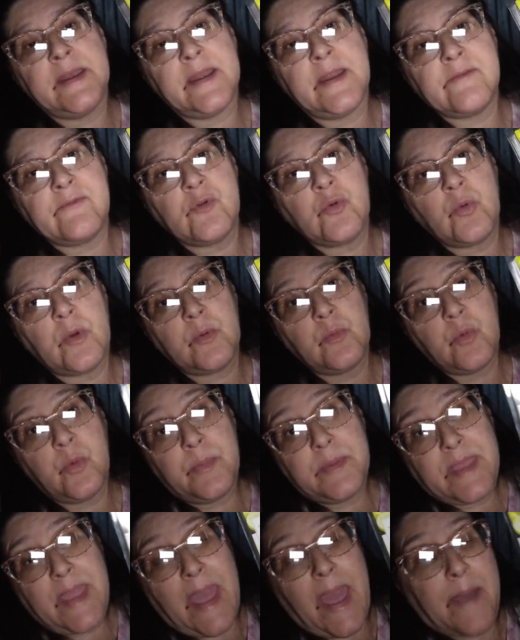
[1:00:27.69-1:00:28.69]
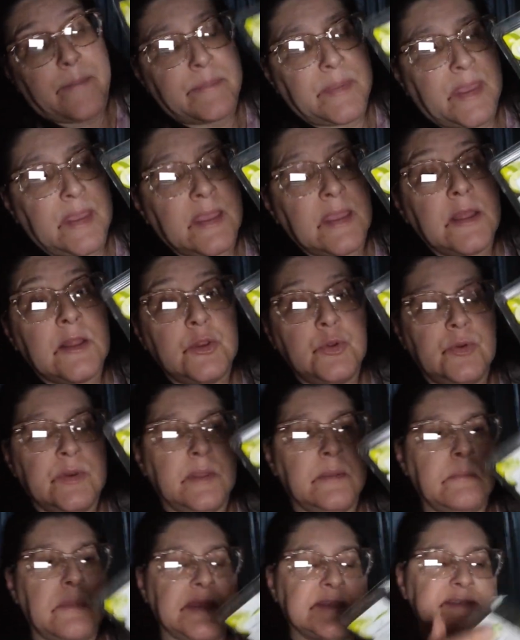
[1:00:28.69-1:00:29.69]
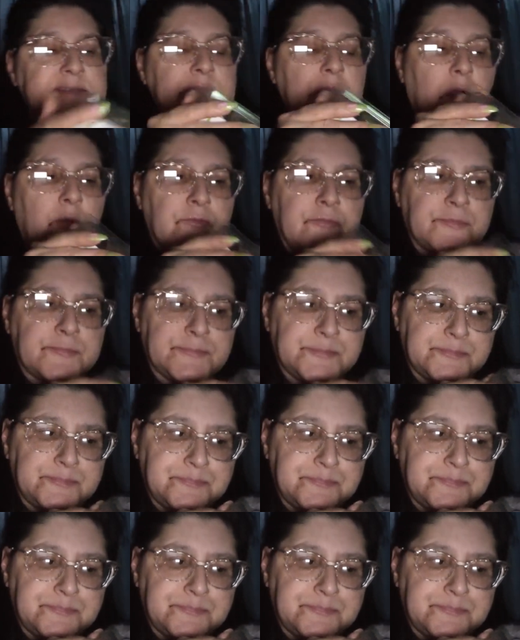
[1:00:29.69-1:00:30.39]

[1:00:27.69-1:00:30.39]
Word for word: and everyone will be happy, including myself.